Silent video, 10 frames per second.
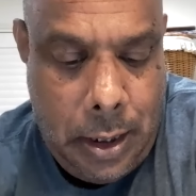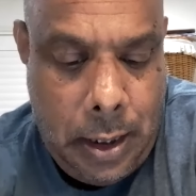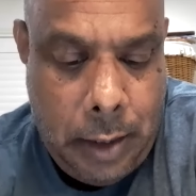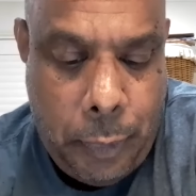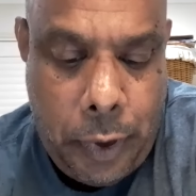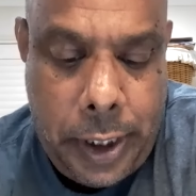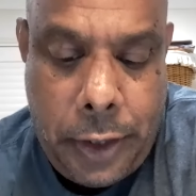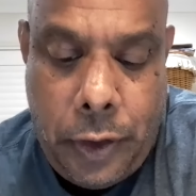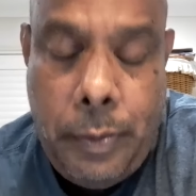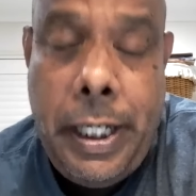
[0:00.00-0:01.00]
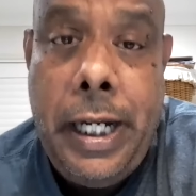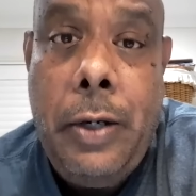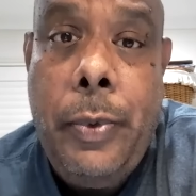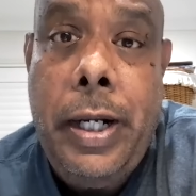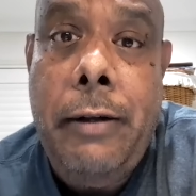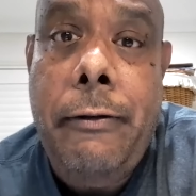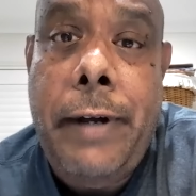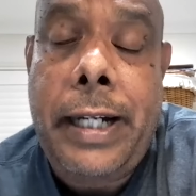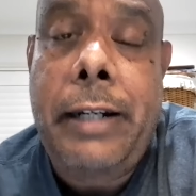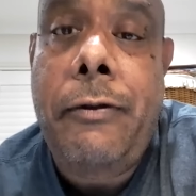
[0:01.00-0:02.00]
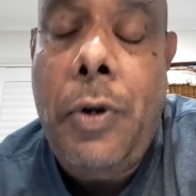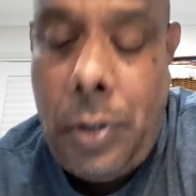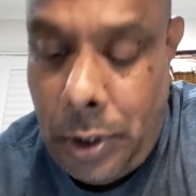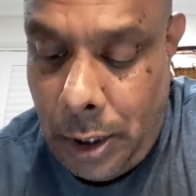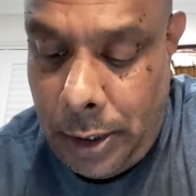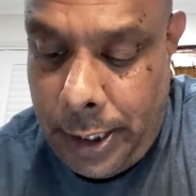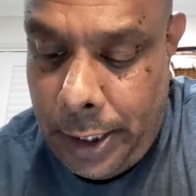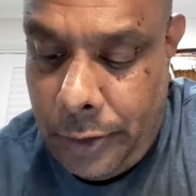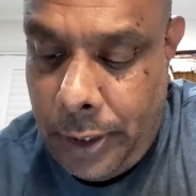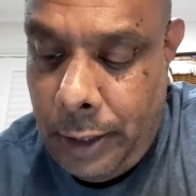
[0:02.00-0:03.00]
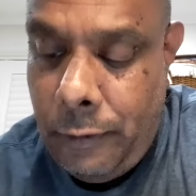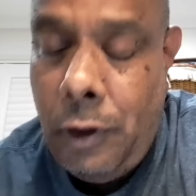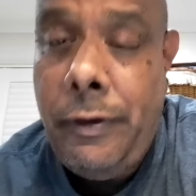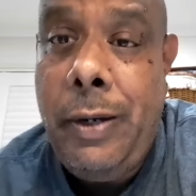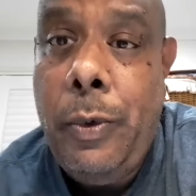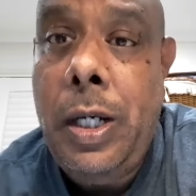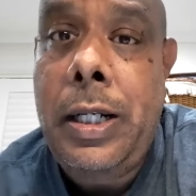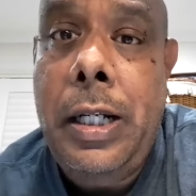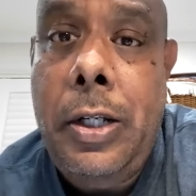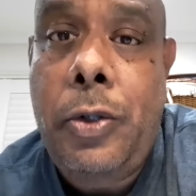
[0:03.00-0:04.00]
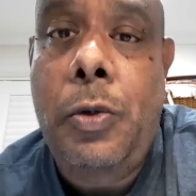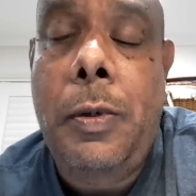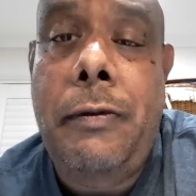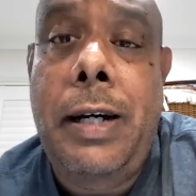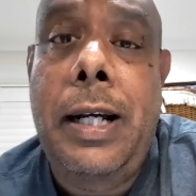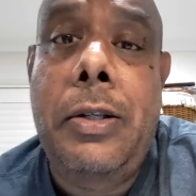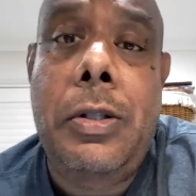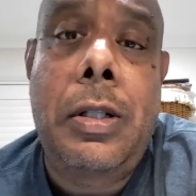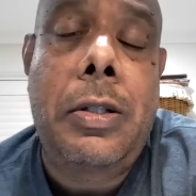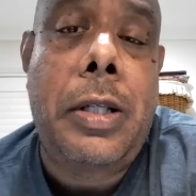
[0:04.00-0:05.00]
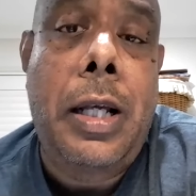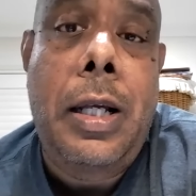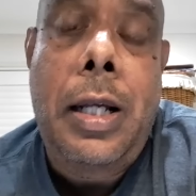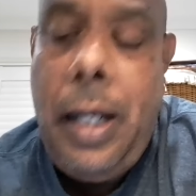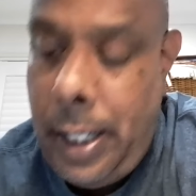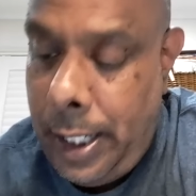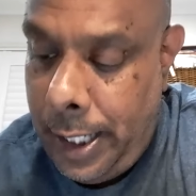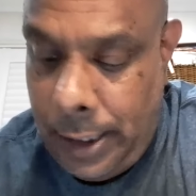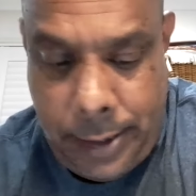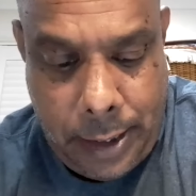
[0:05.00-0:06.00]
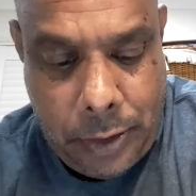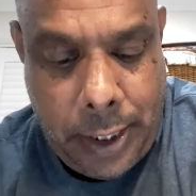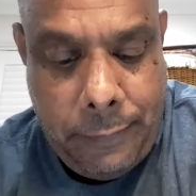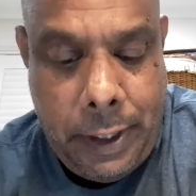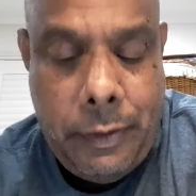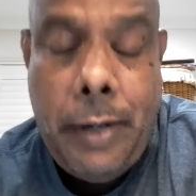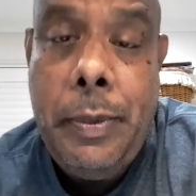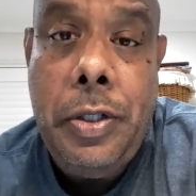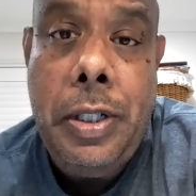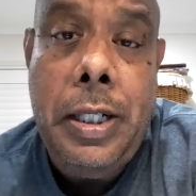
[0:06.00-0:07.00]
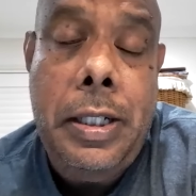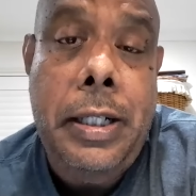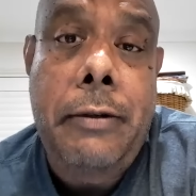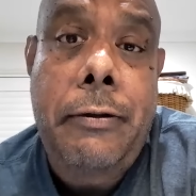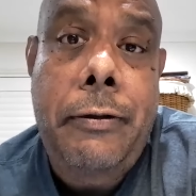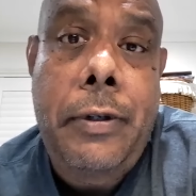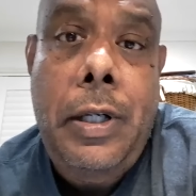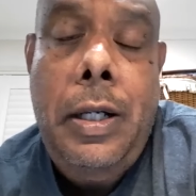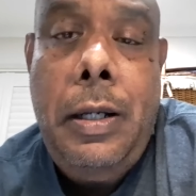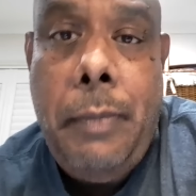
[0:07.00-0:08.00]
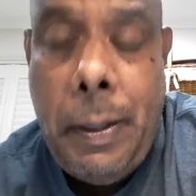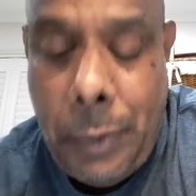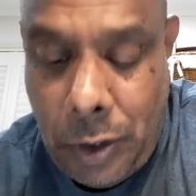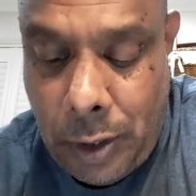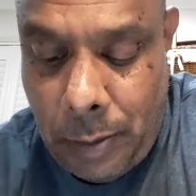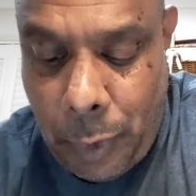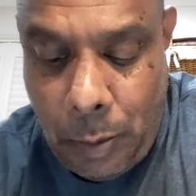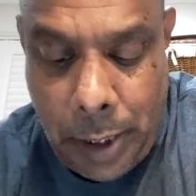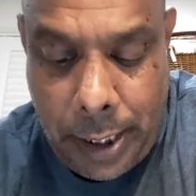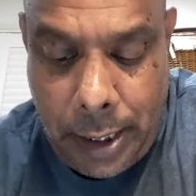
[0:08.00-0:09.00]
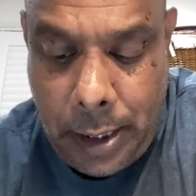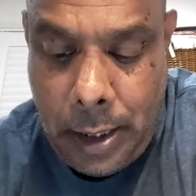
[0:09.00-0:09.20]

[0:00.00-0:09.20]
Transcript: The process should begin with effective consultation involving workers, supervisors, health and safety representative, members of the public,